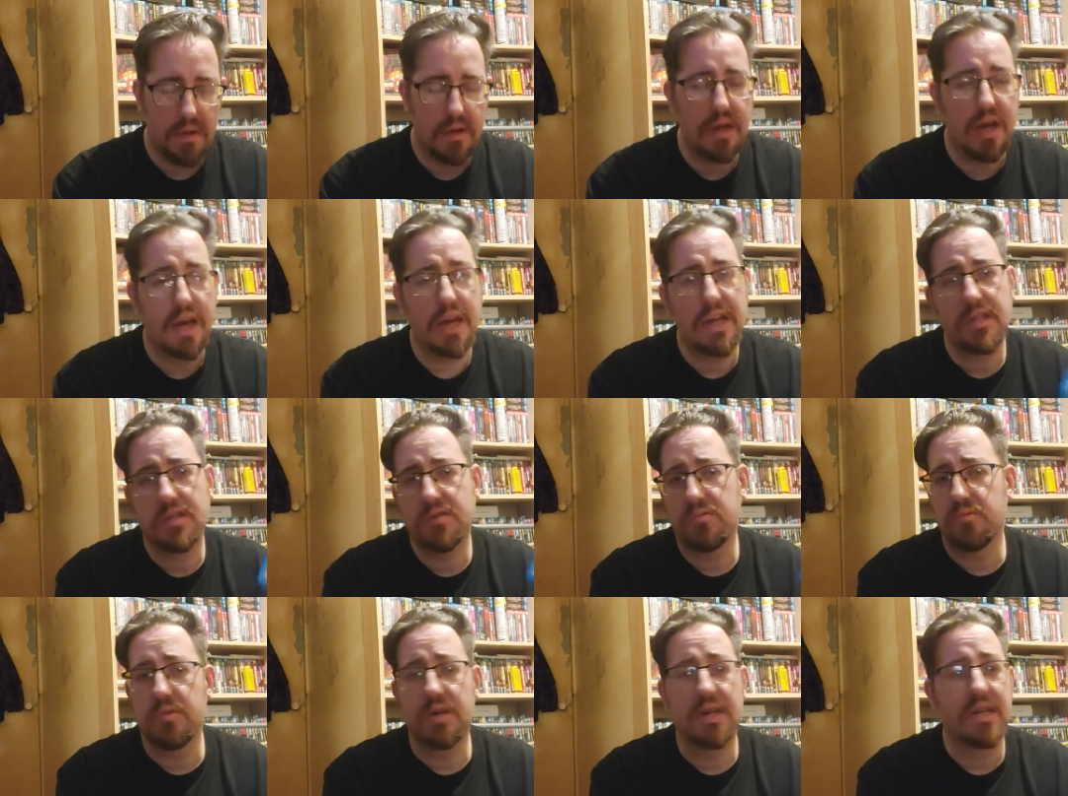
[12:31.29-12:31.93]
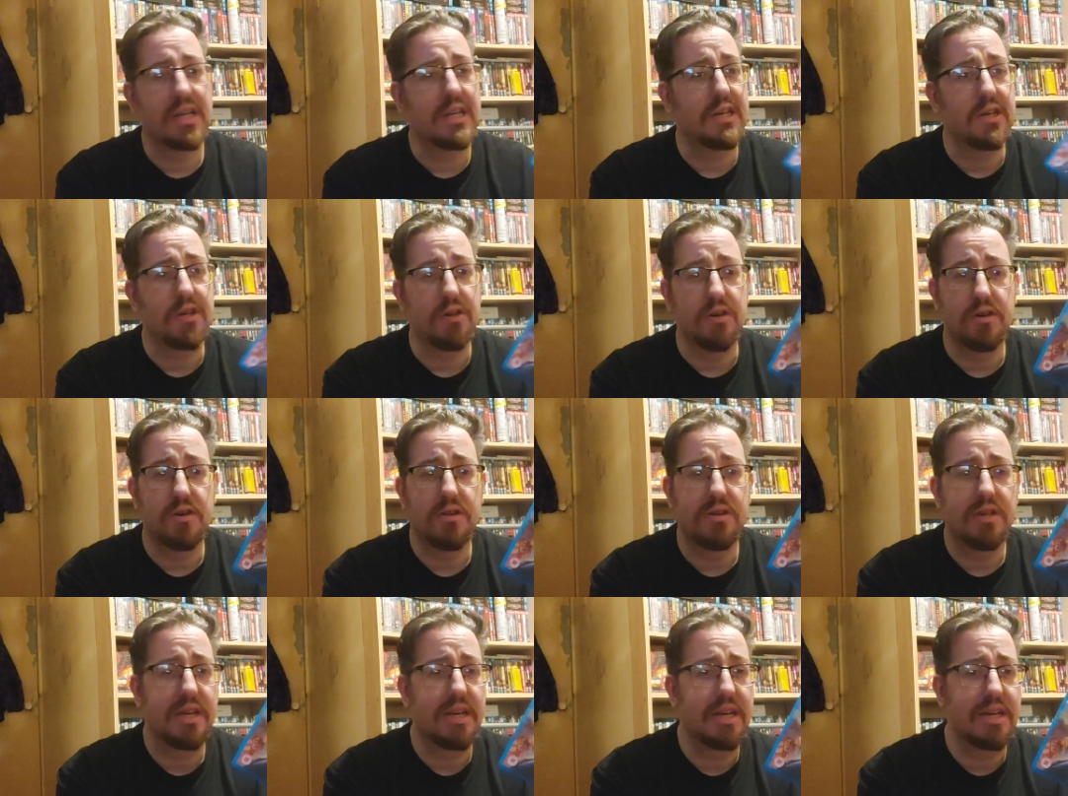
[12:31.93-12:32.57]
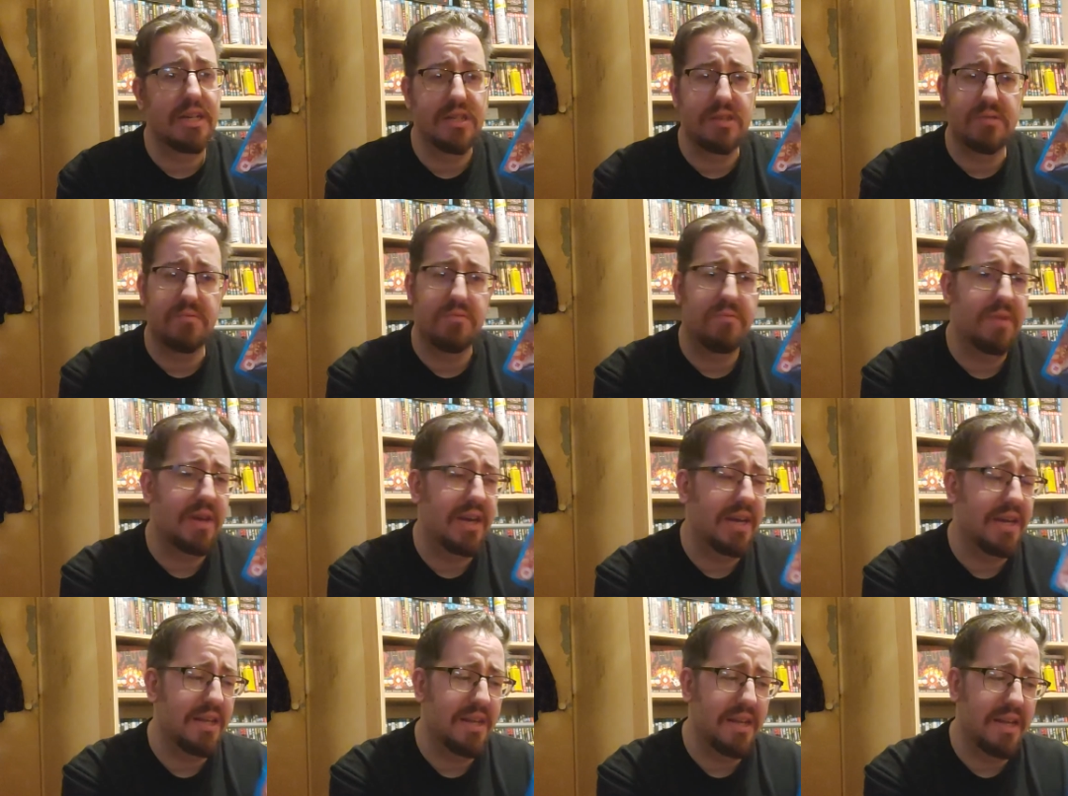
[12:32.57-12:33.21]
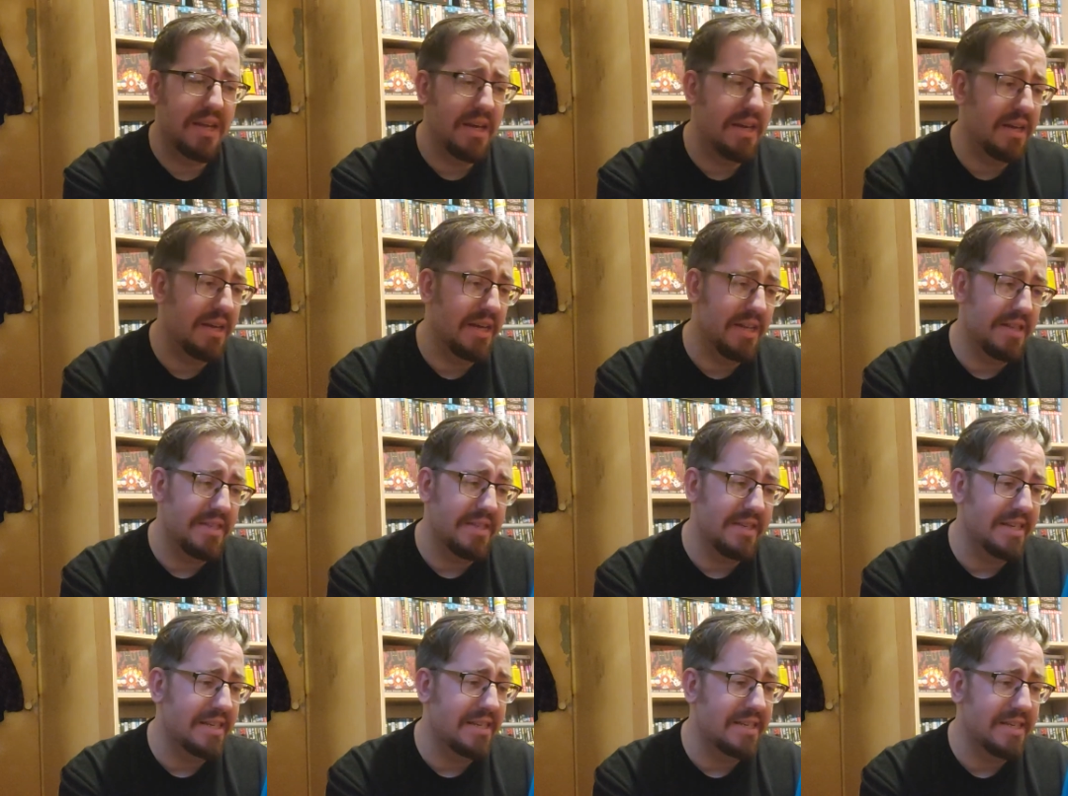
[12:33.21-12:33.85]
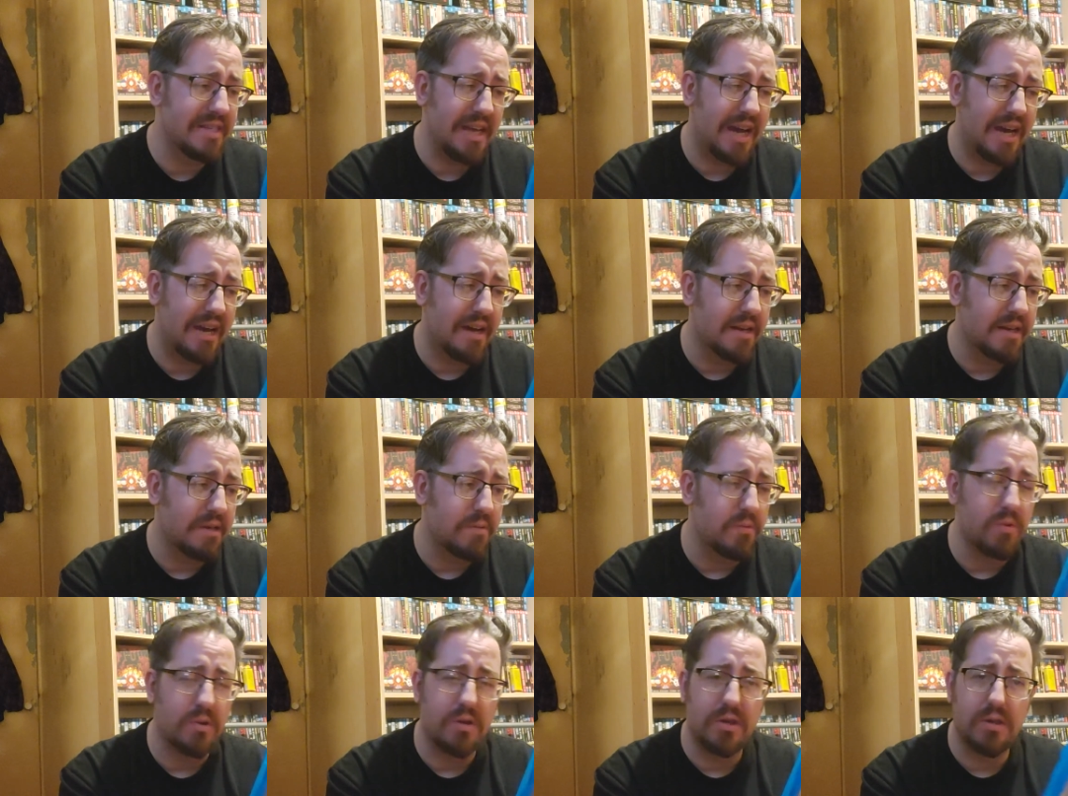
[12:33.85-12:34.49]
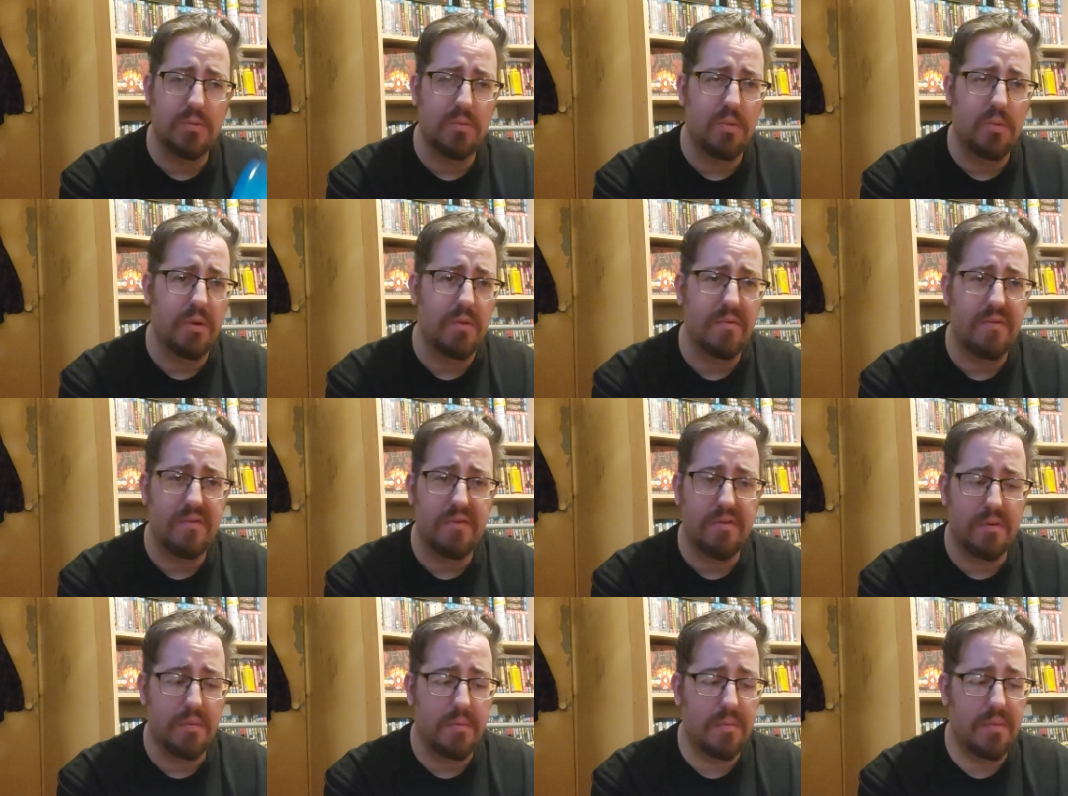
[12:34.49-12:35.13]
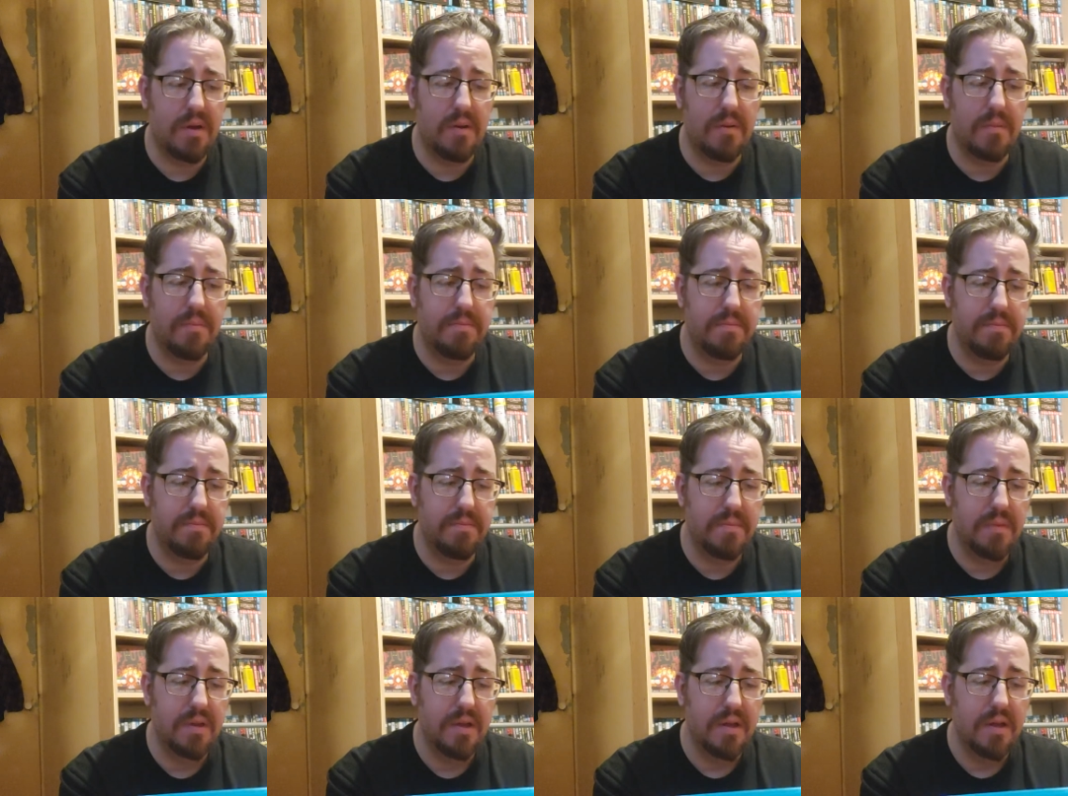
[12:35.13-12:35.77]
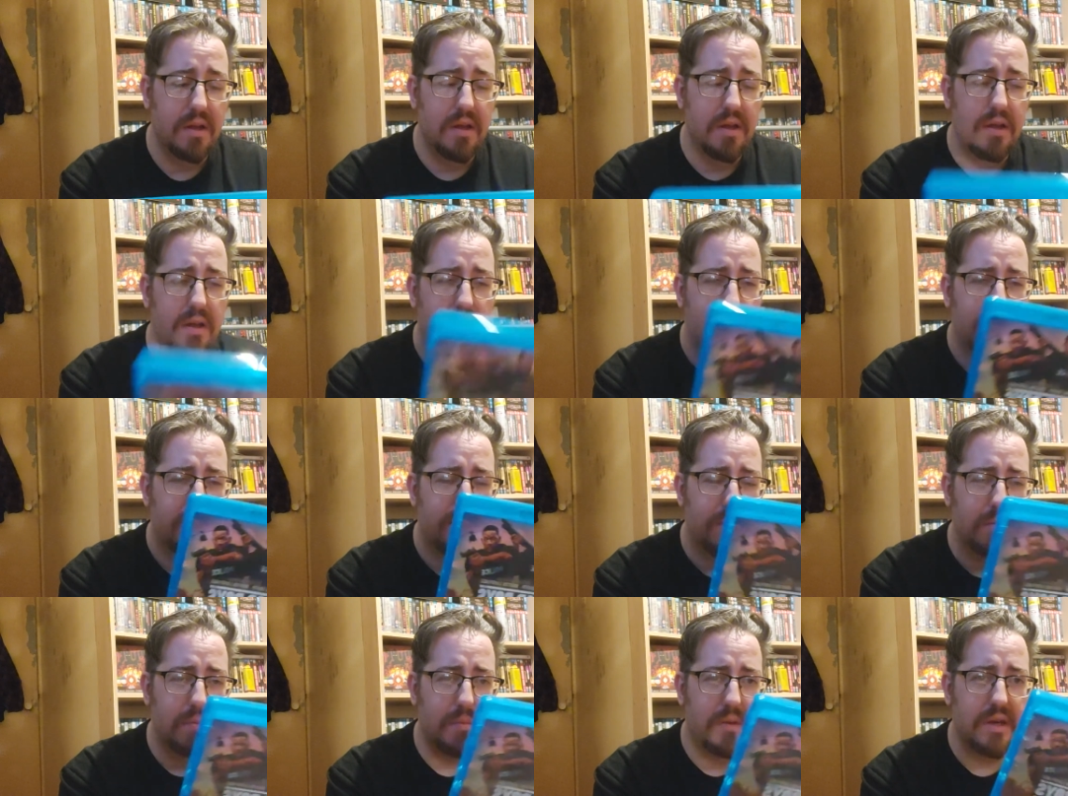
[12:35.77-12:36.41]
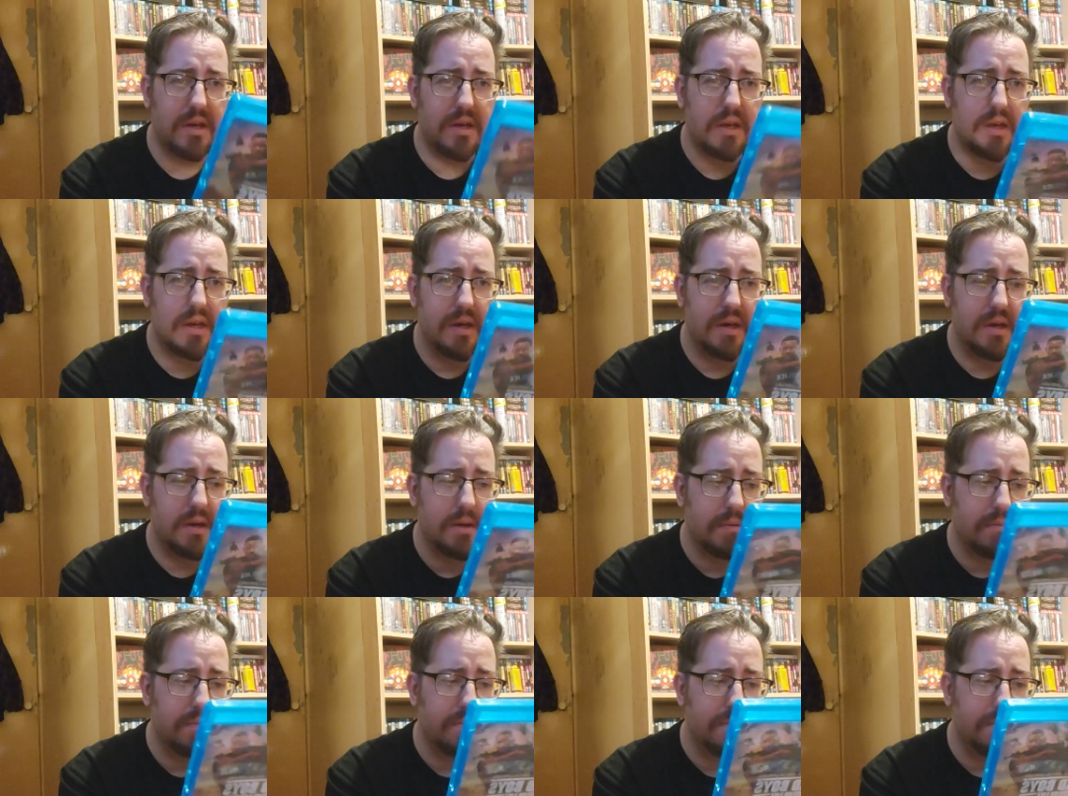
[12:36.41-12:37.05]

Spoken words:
It's really good. It's exactly what you want from a